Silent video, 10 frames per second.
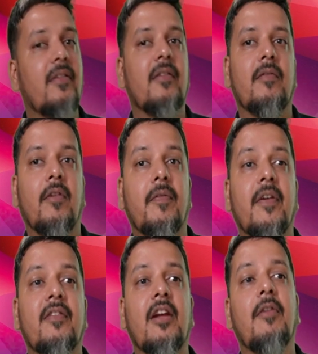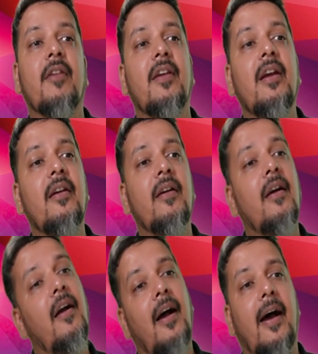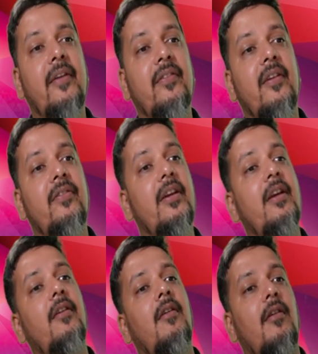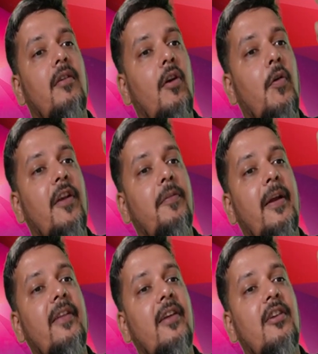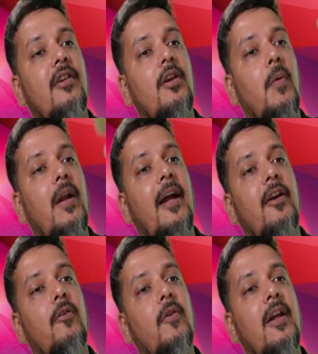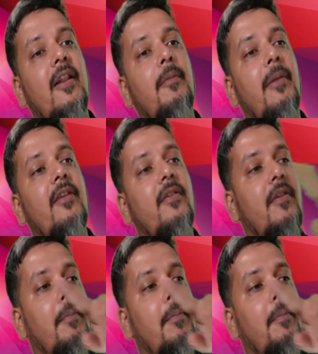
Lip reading: For the first time we are seeing IGST. You have to explain section 12 and you have to tell that place of supply